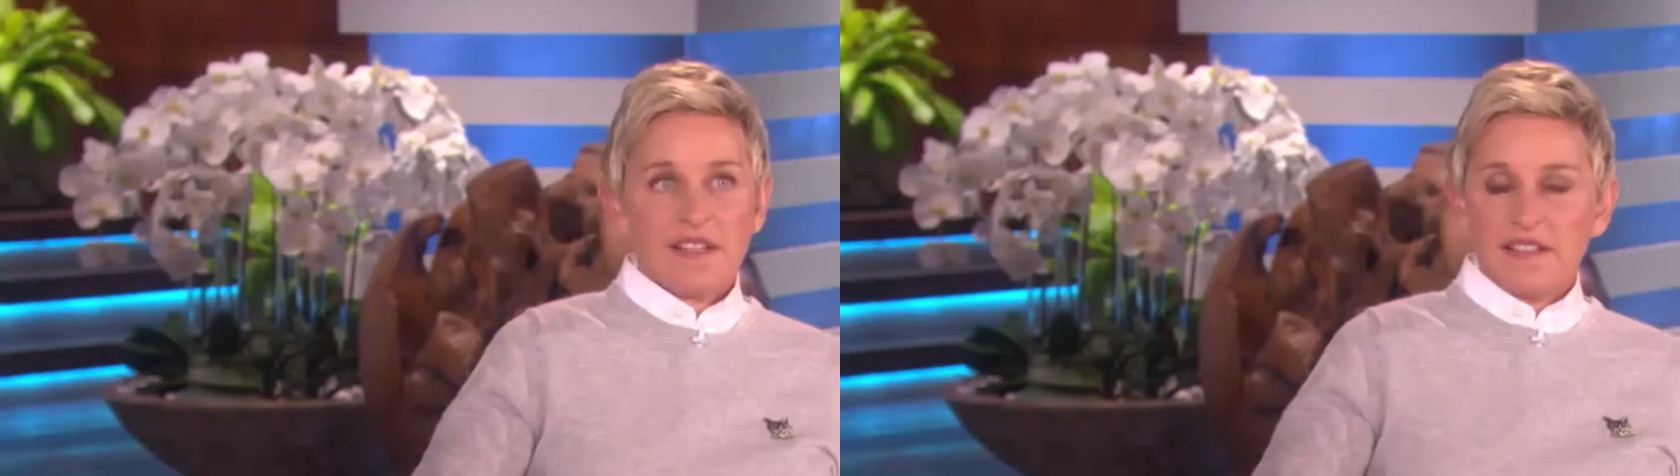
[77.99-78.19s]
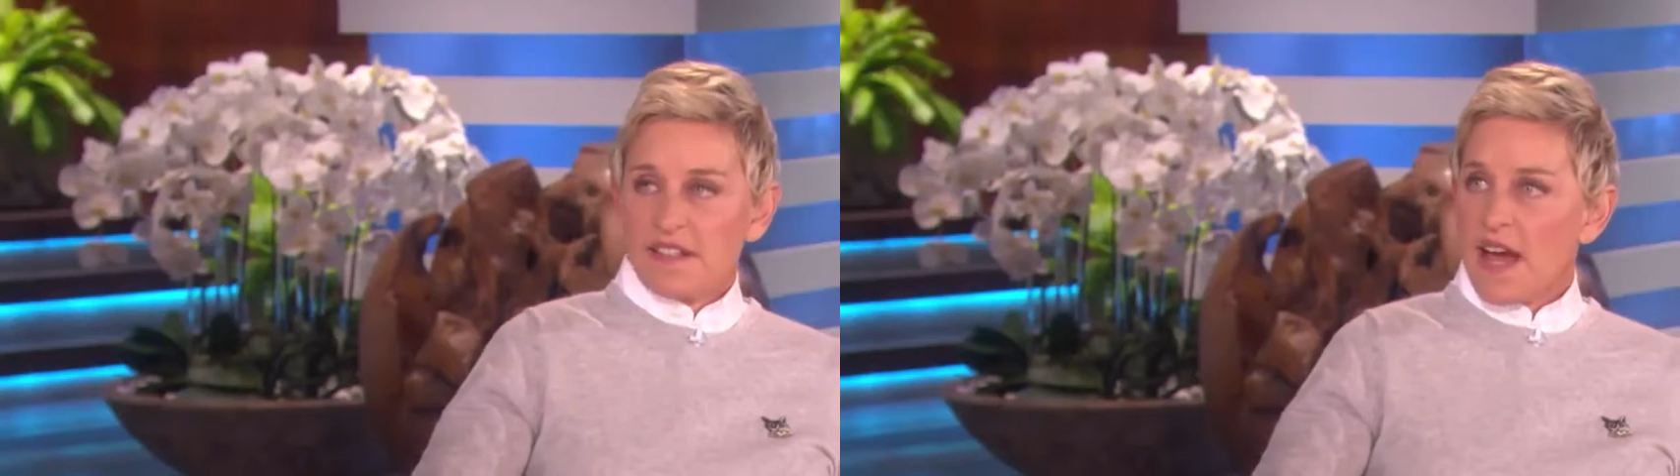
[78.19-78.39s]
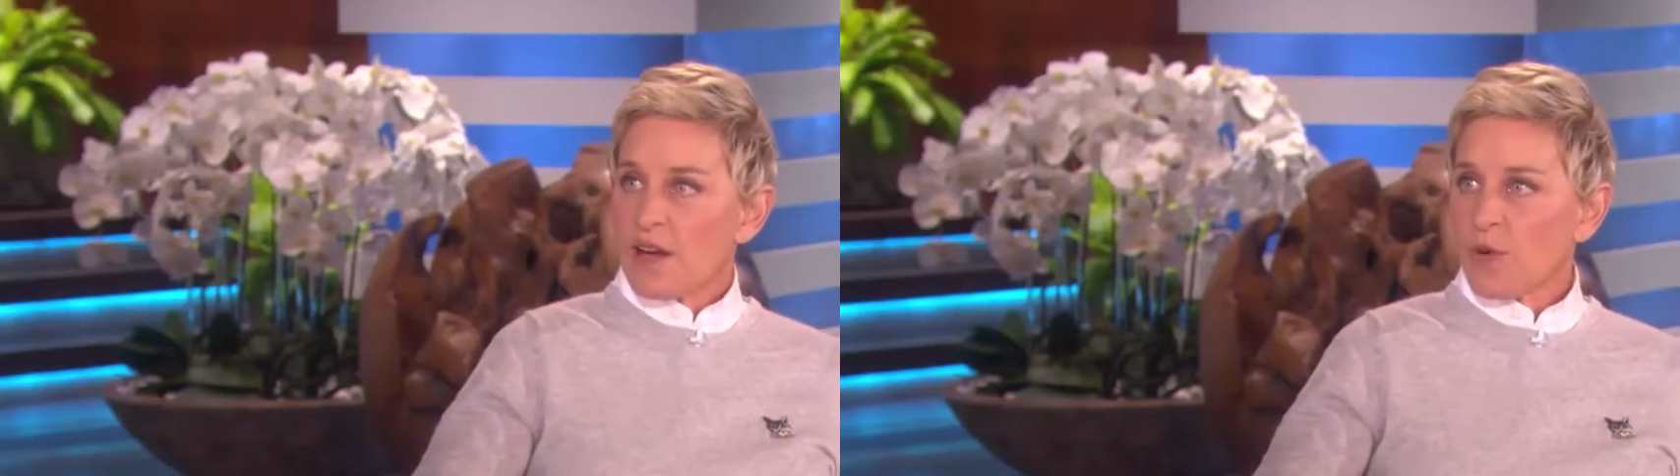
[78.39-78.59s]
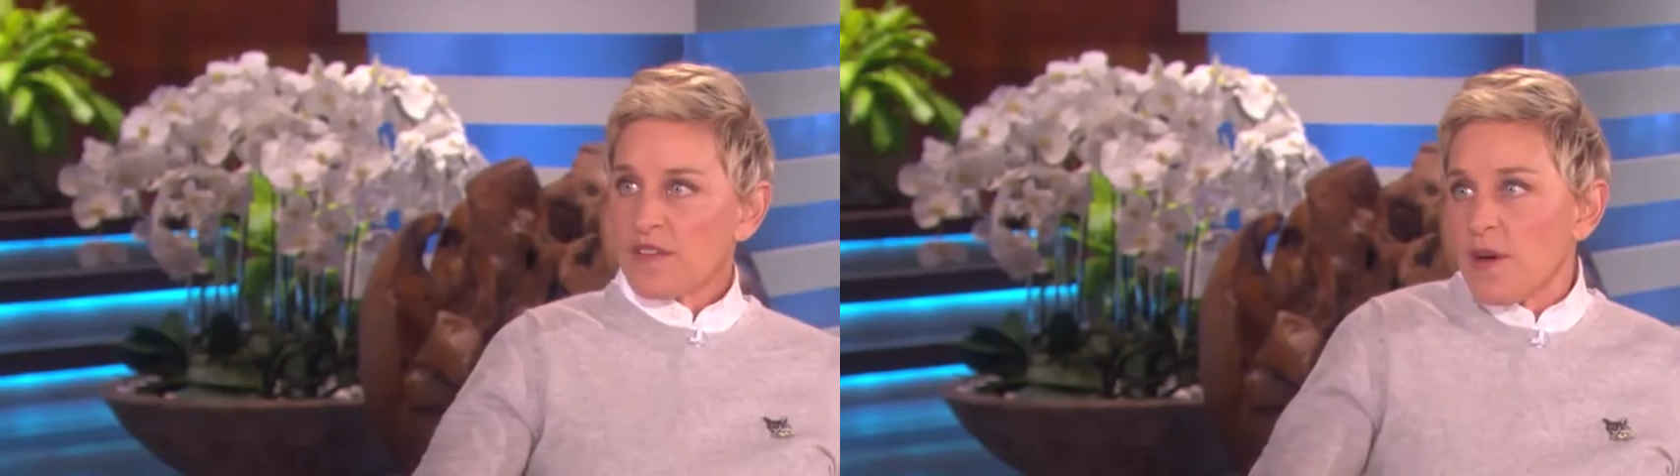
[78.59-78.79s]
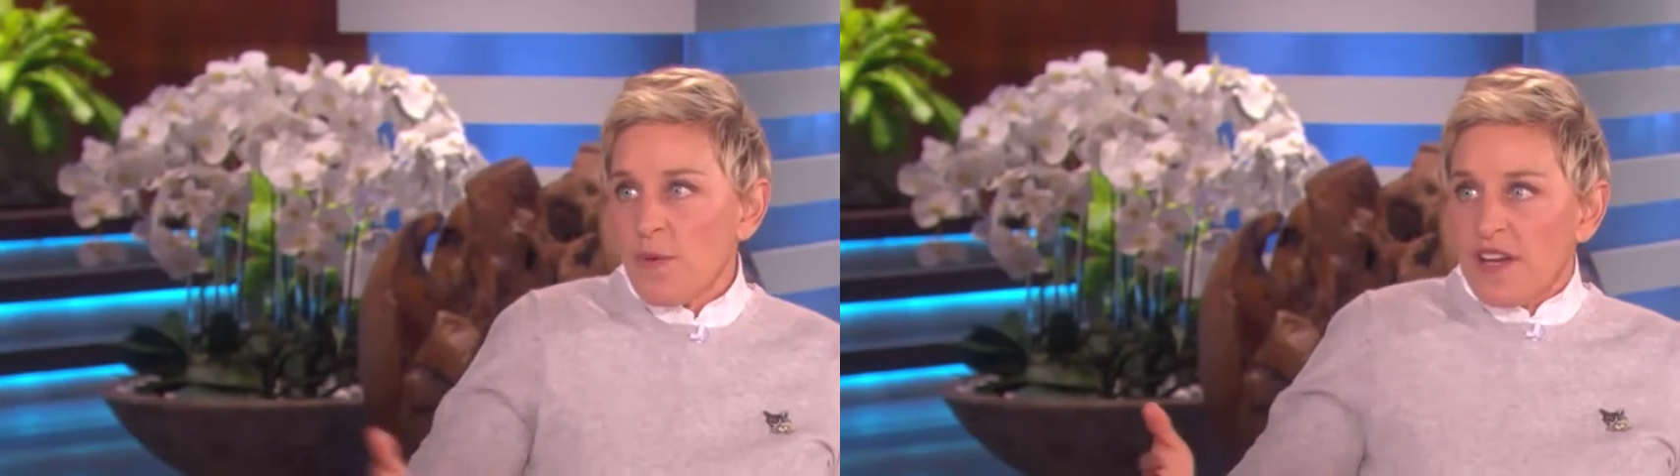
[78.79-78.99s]

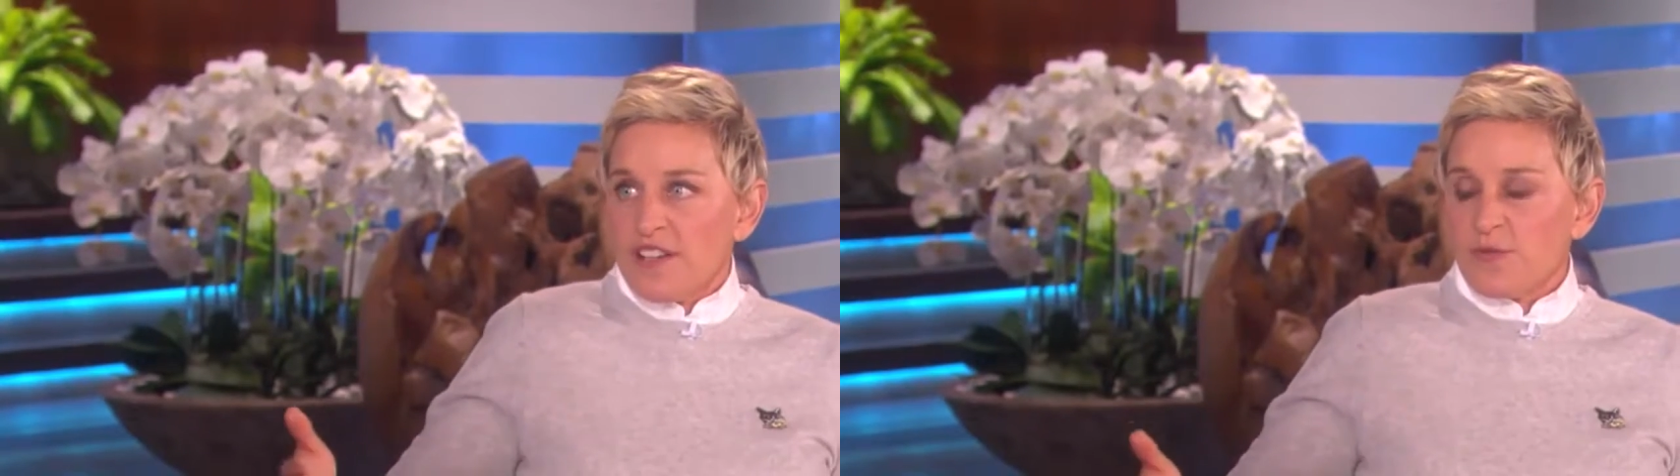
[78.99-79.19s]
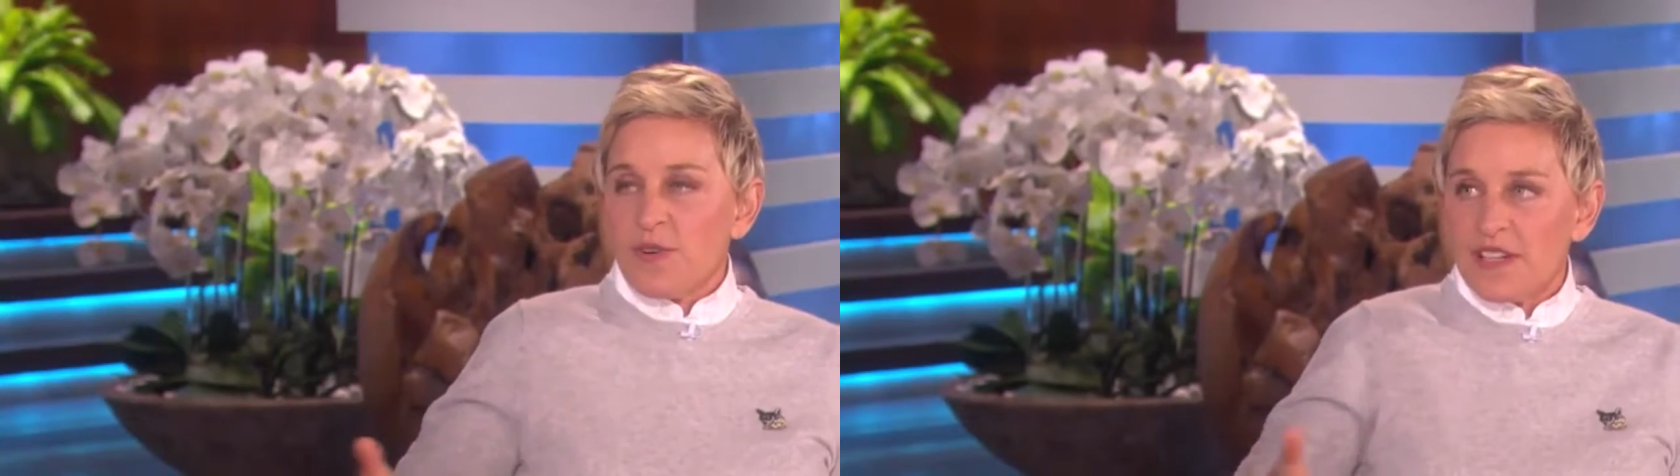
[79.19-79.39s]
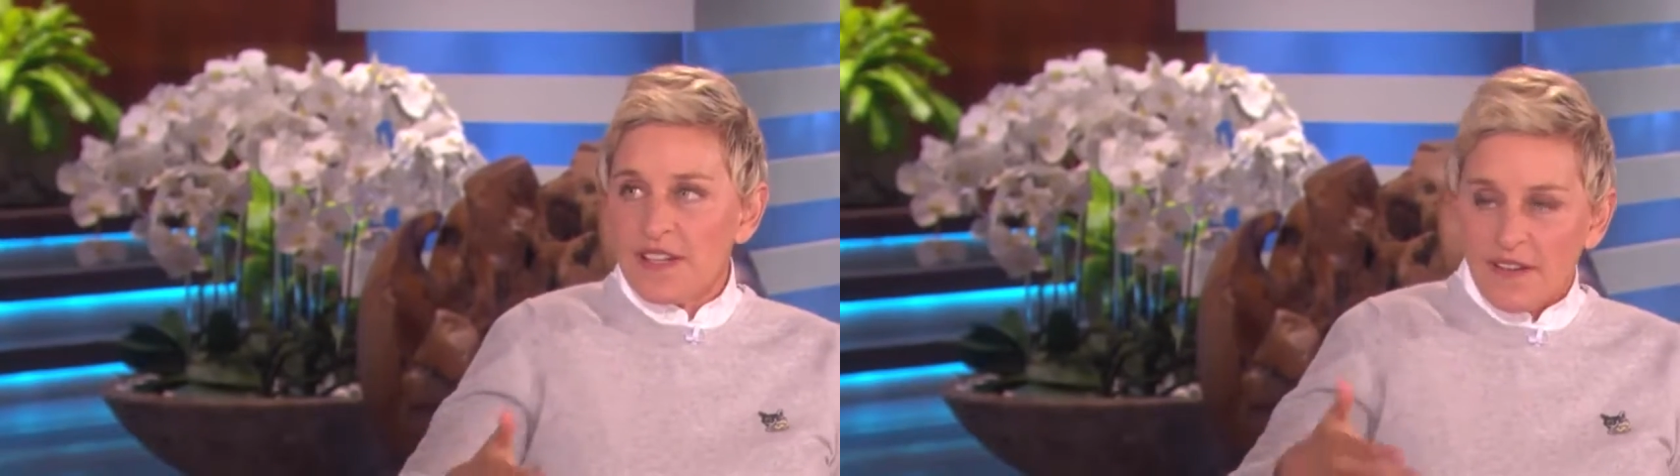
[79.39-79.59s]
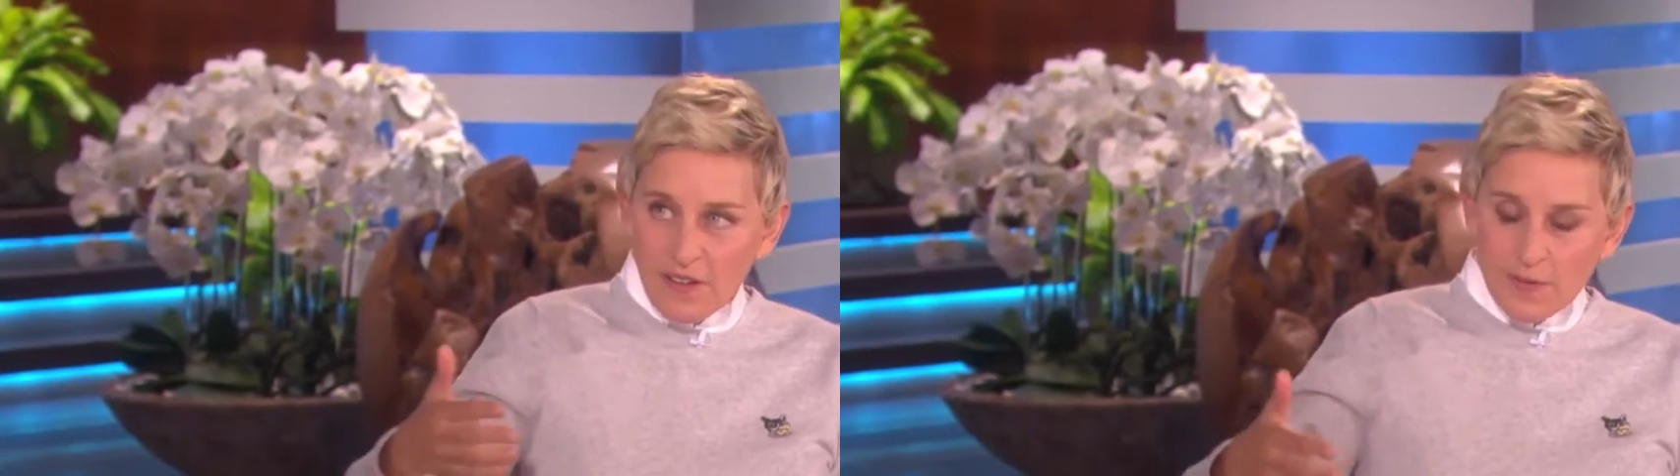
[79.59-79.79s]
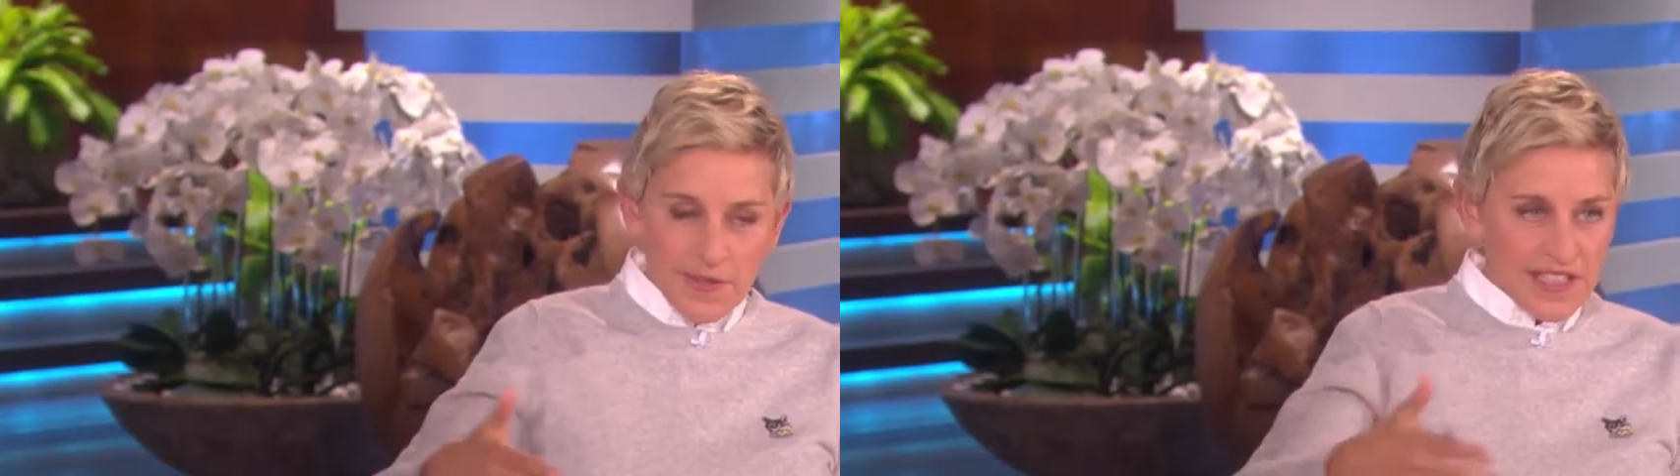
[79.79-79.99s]
that's kind of how it worked at my
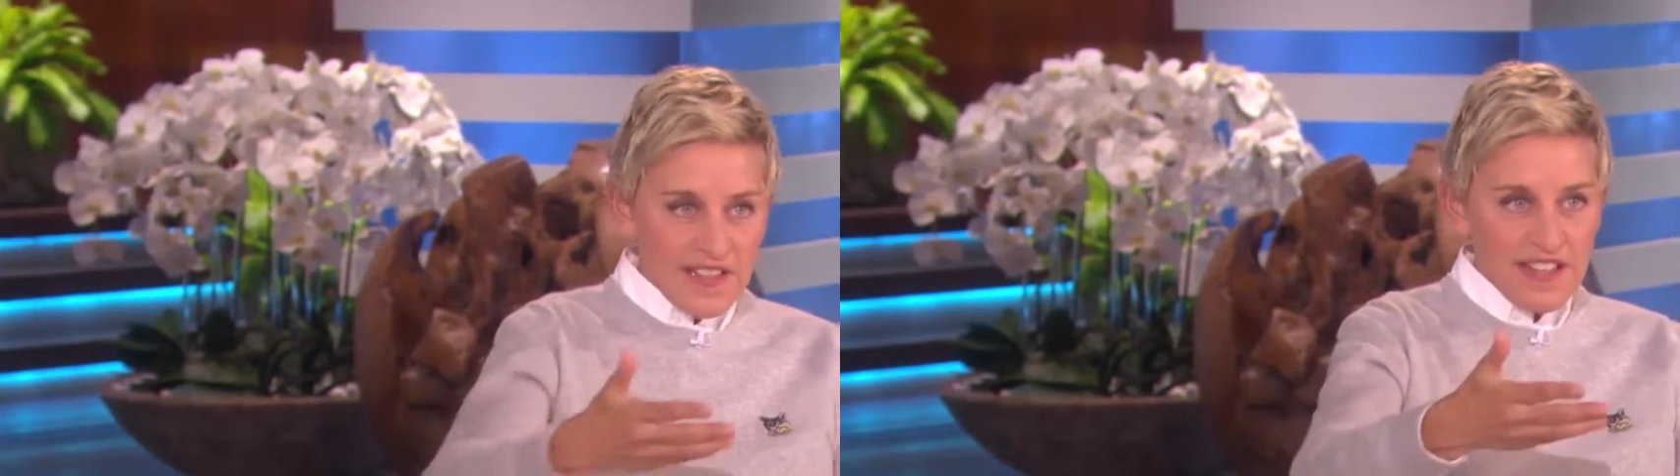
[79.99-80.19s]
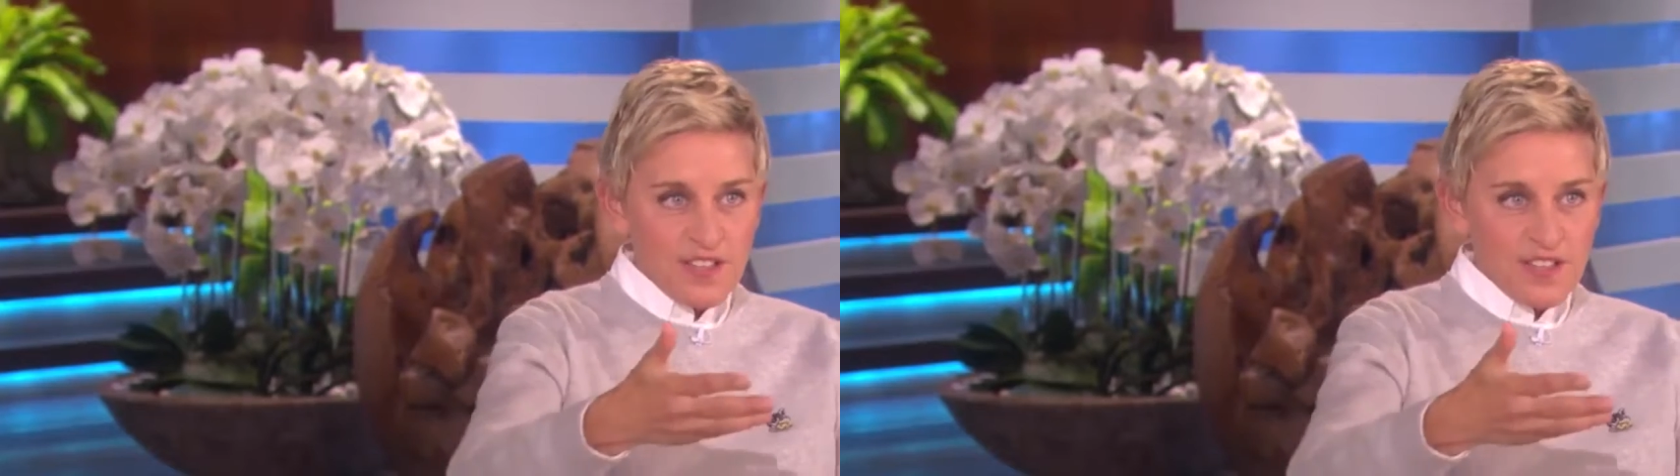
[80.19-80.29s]
household.